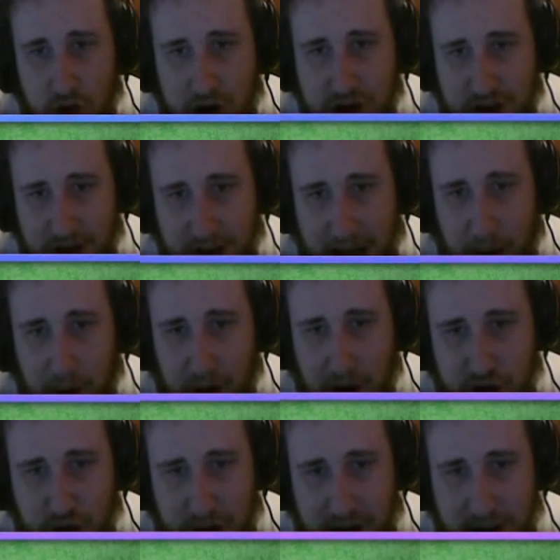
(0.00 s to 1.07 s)
Crusher did not
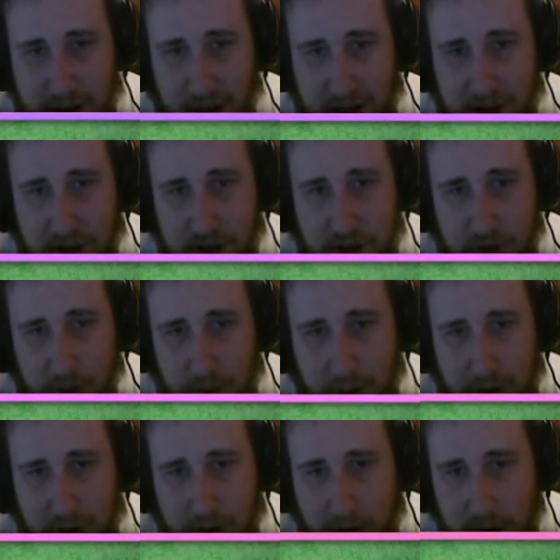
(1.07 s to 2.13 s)
want to trade knights
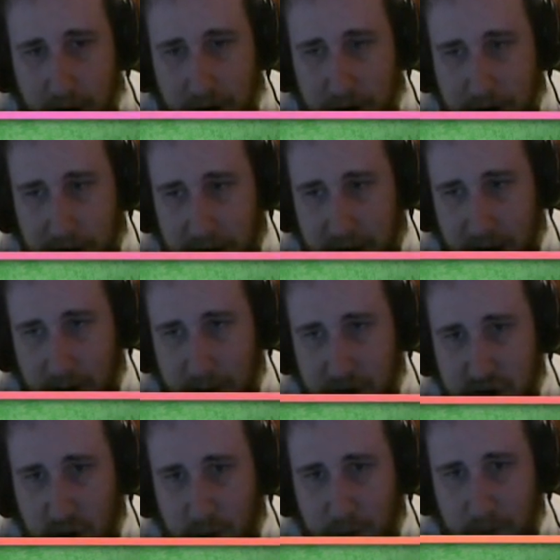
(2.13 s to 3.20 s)
for taking a
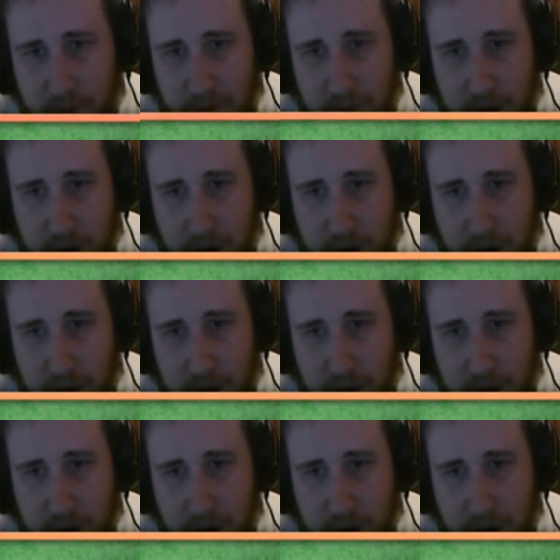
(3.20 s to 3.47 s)
bishop.